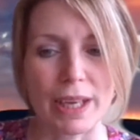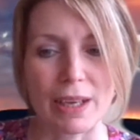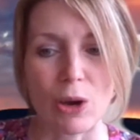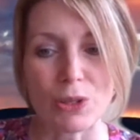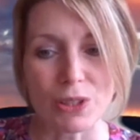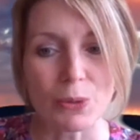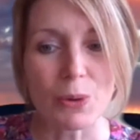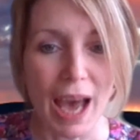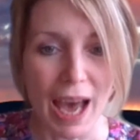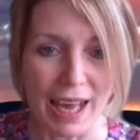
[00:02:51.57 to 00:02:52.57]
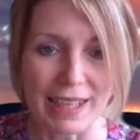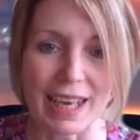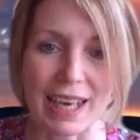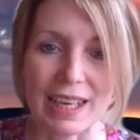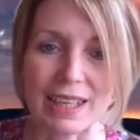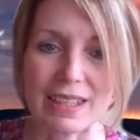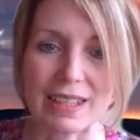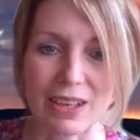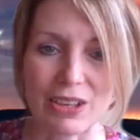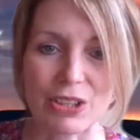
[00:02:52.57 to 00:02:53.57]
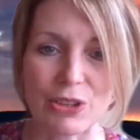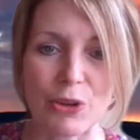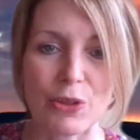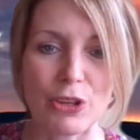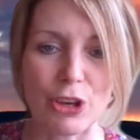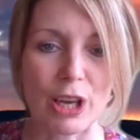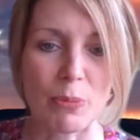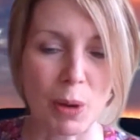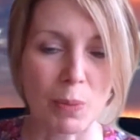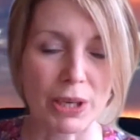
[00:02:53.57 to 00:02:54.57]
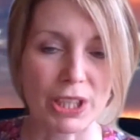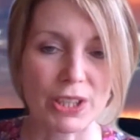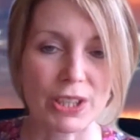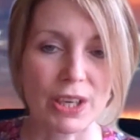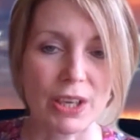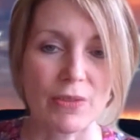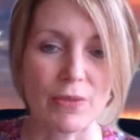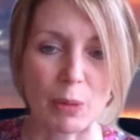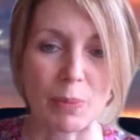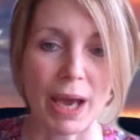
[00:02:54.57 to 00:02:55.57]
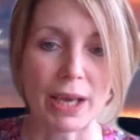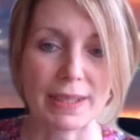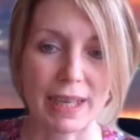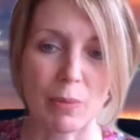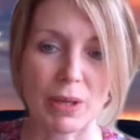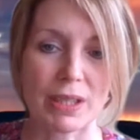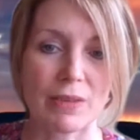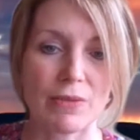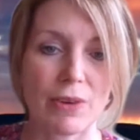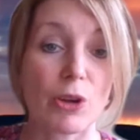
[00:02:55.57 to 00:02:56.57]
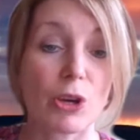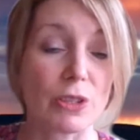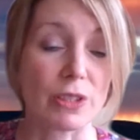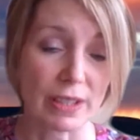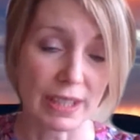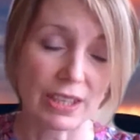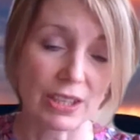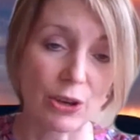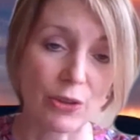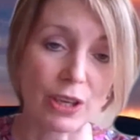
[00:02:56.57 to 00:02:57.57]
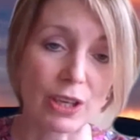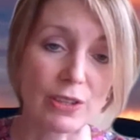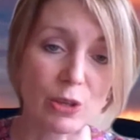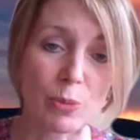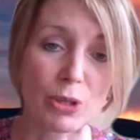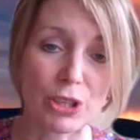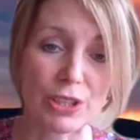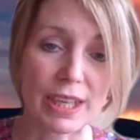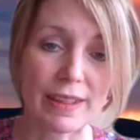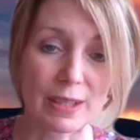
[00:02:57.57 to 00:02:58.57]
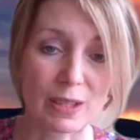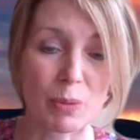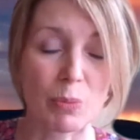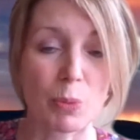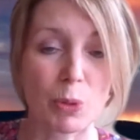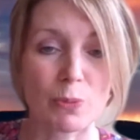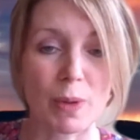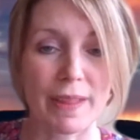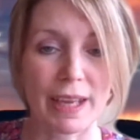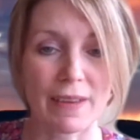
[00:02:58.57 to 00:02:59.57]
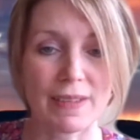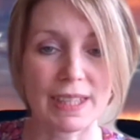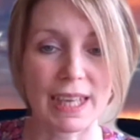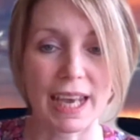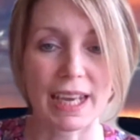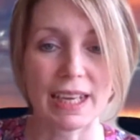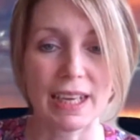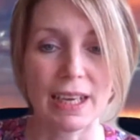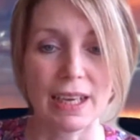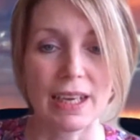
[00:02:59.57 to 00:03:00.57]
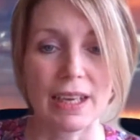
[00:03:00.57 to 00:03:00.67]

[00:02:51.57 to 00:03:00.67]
We also had a discussion on the newly published feedback statement and further consultation on the consumer duty that's been proposed by the FCA.